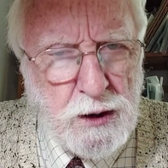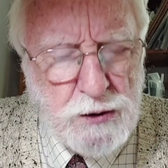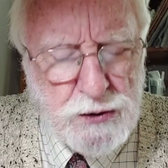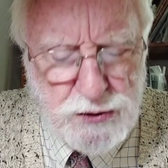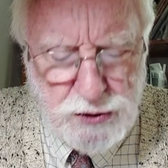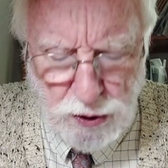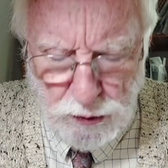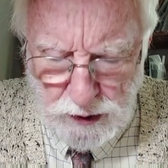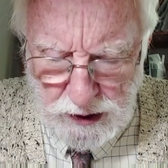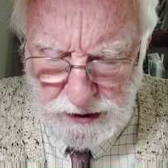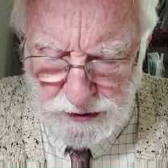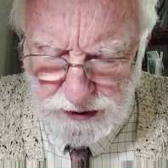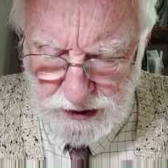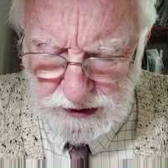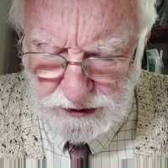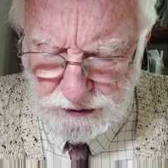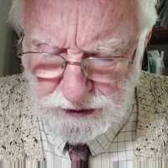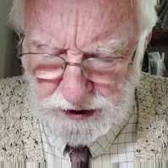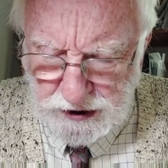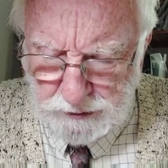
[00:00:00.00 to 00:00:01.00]
So I
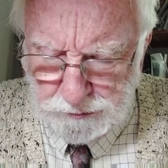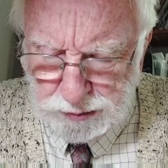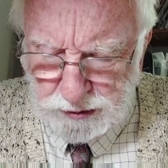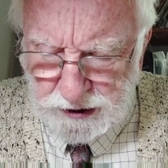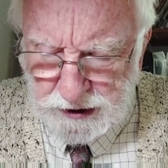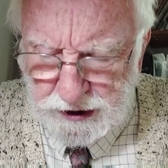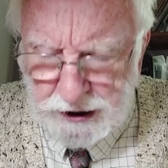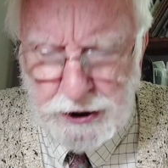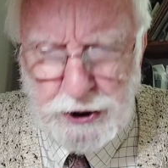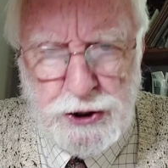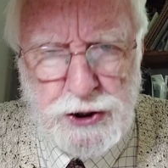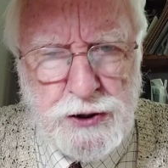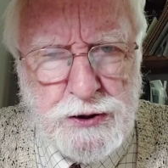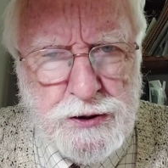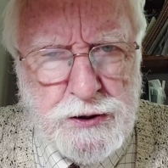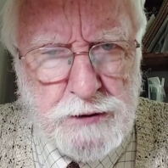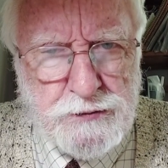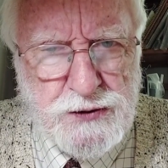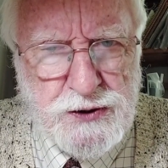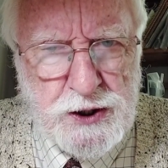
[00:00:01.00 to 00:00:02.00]
think the
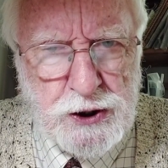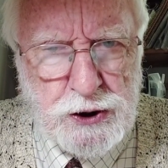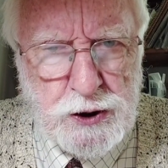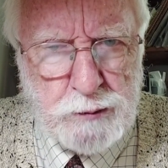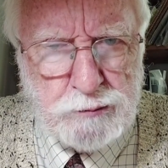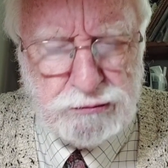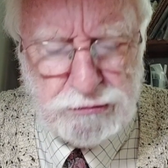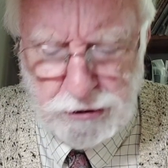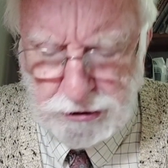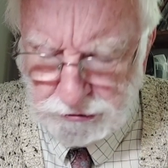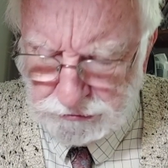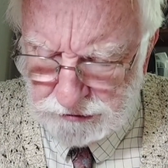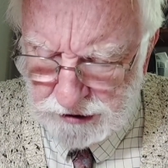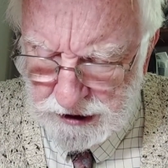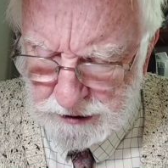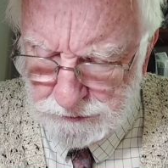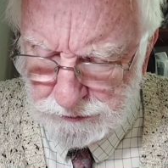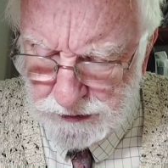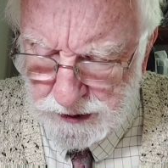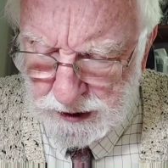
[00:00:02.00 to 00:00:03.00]
implications of such a
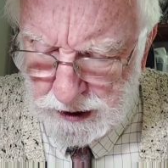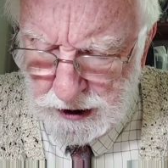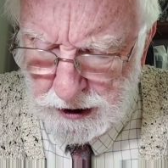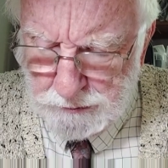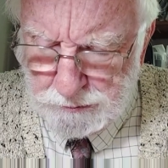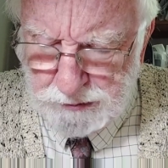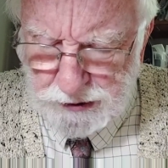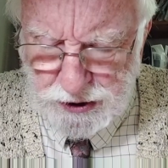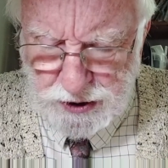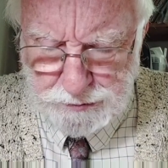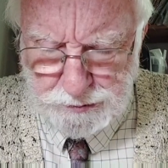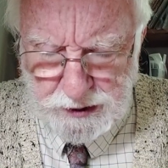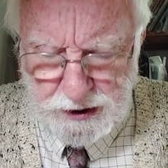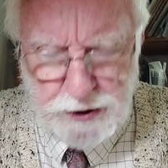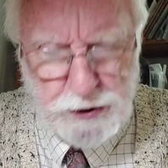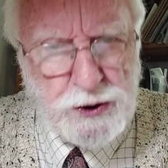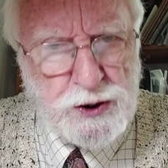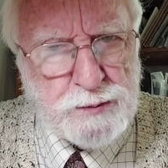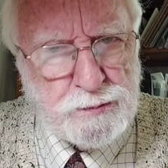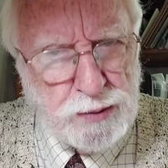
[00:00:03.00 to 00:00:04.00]
program must be
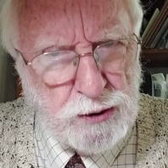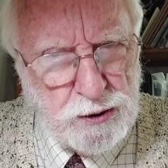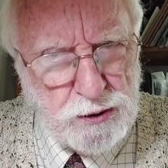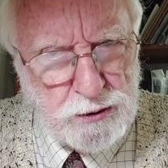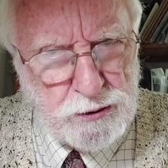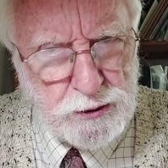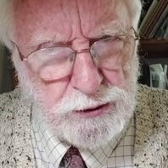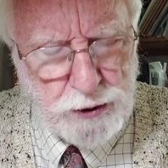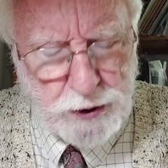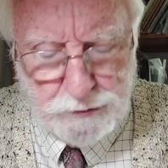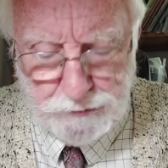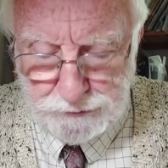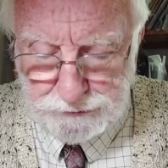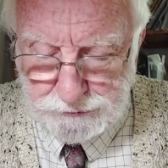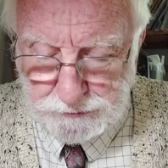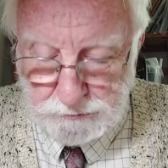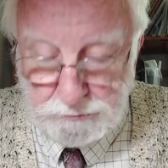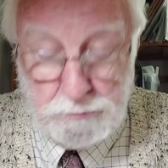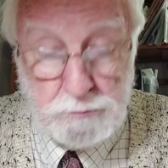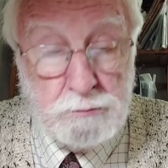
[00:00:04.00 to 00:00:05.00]
explored.
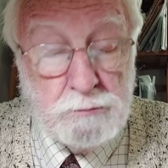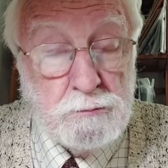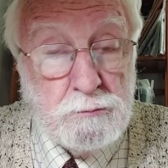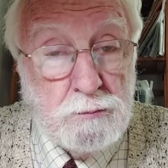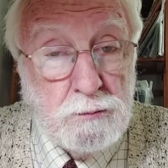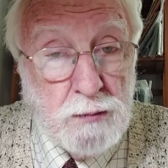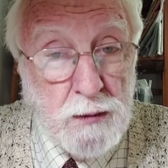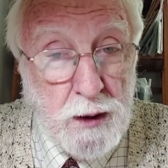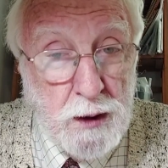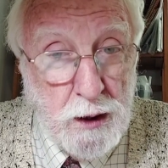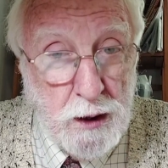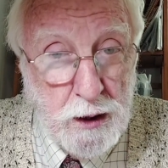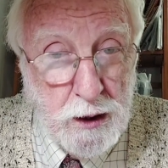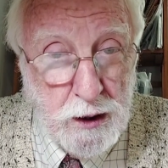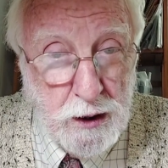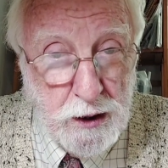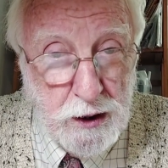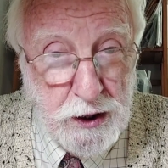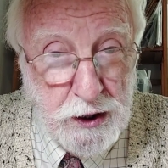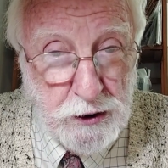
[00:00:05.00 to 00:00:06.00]

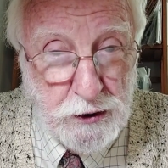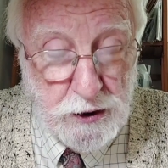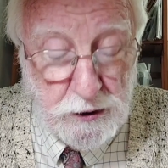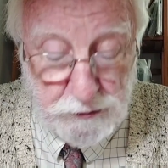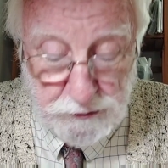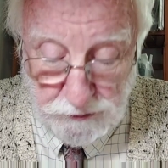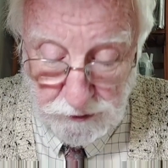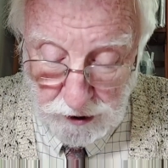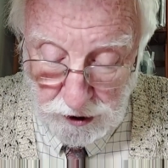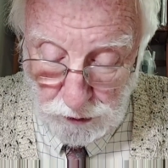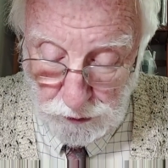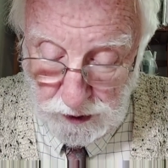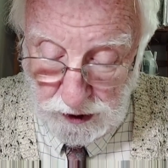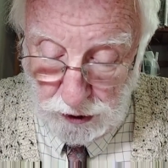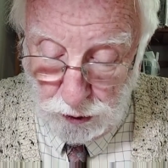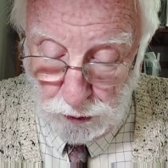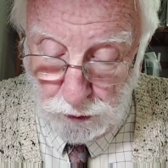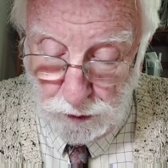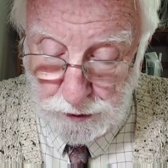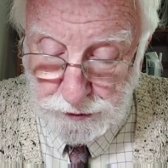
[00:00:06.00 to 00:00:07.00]
In the following
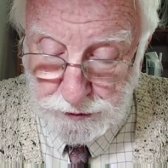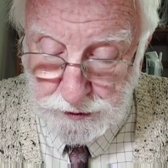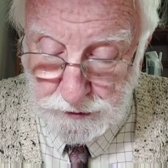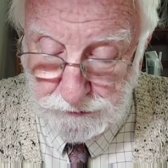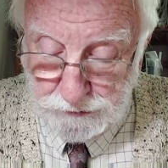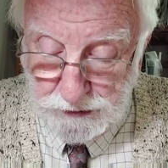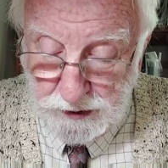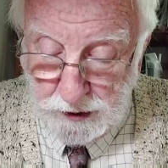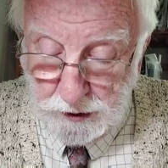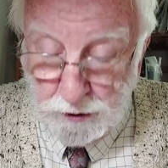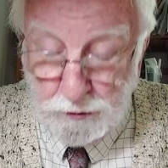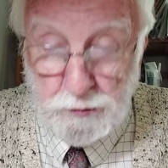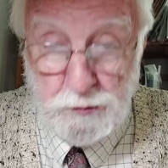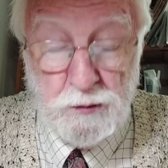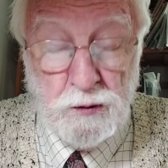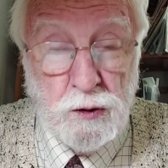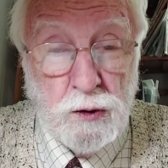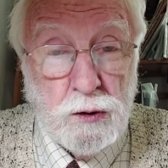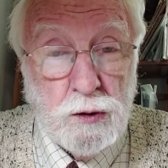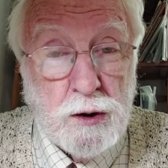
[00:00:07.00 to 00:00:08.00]
quote,
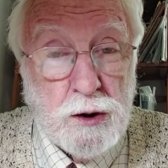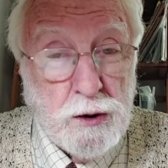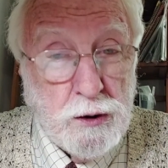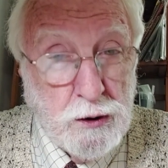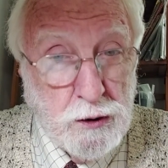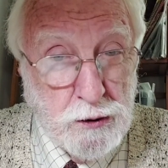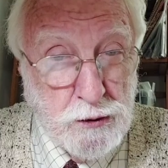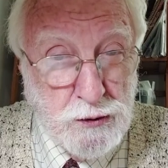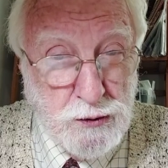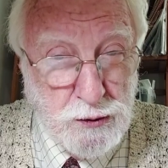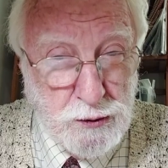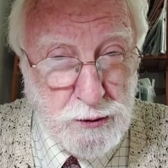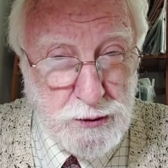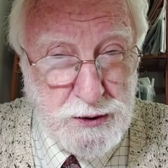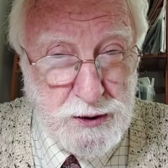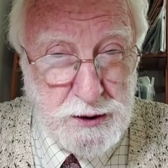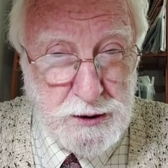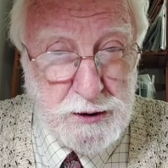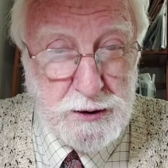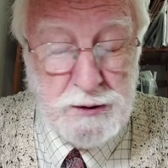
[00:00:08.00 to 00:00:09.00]
for
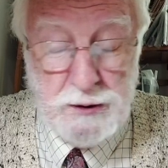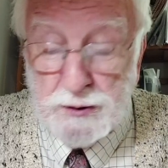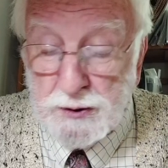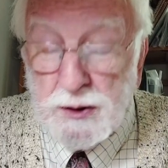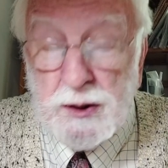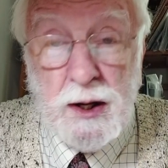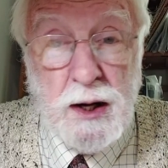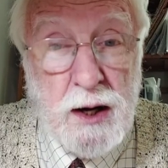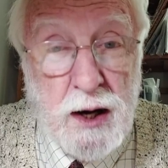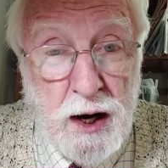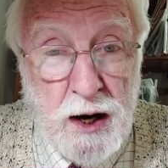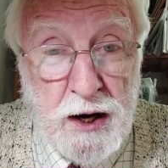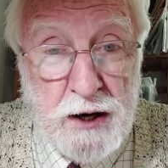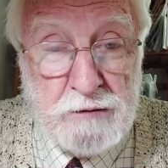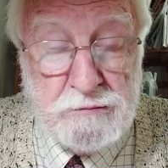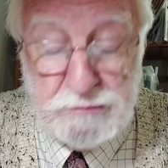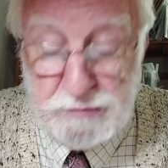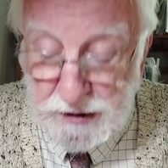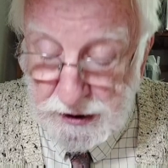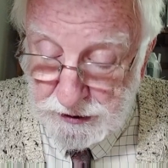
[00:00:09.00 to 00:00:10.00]
daughter, I
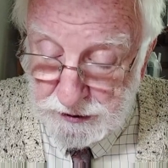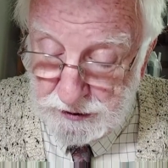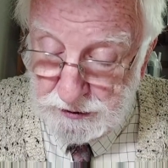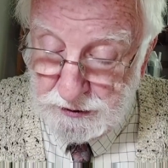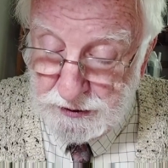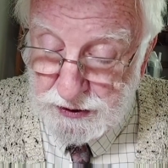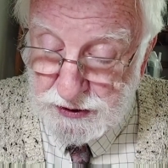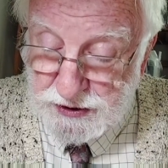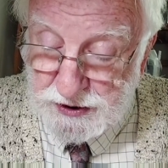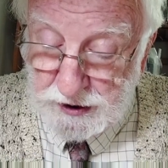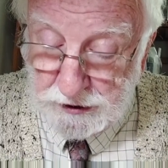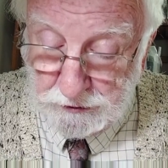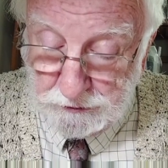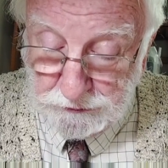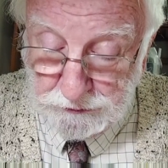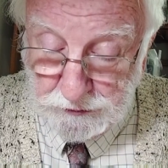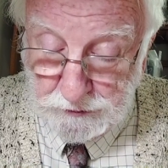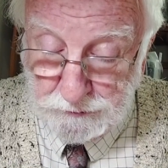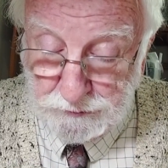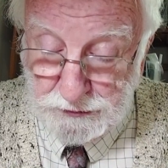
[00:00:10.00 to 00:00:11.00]
read
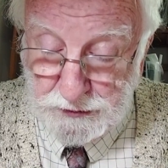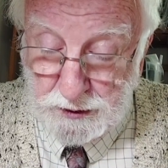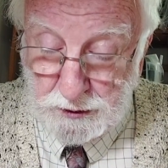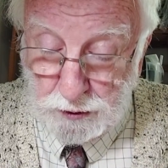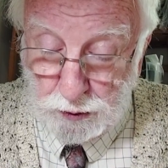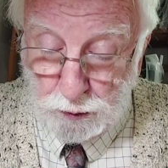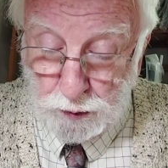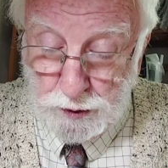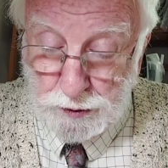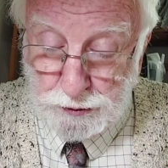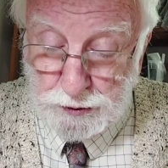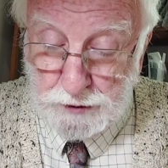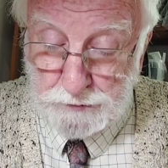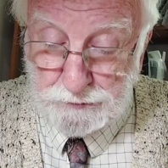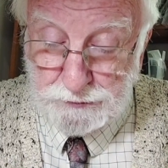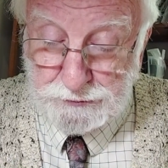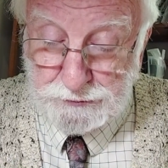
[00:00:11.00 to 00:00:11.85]
self, quote,